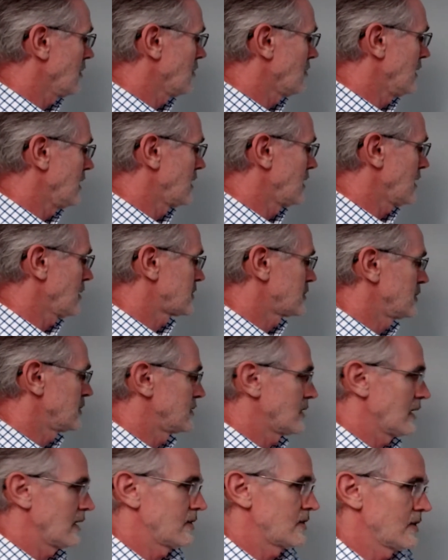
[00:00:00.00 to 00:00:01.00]
WAN
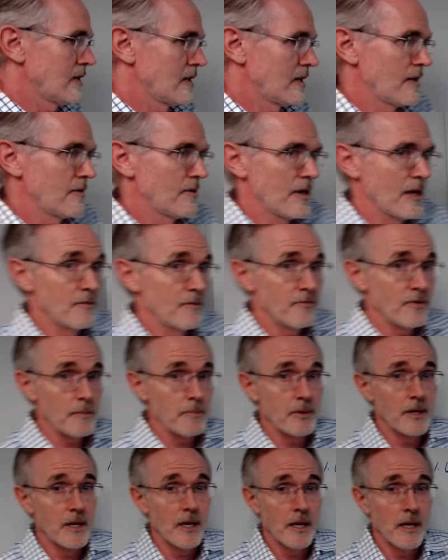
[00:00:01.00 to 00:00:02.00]
optimization, and
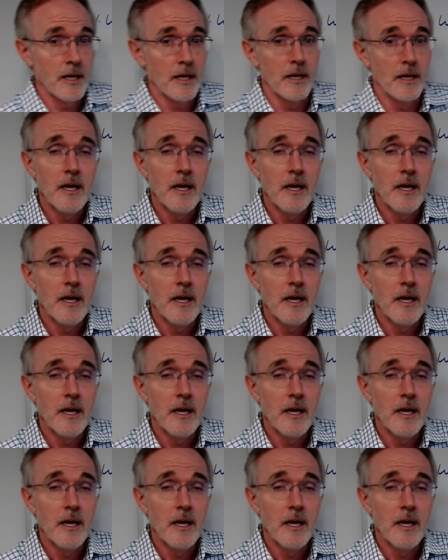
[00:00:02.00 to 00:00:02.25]
VPN.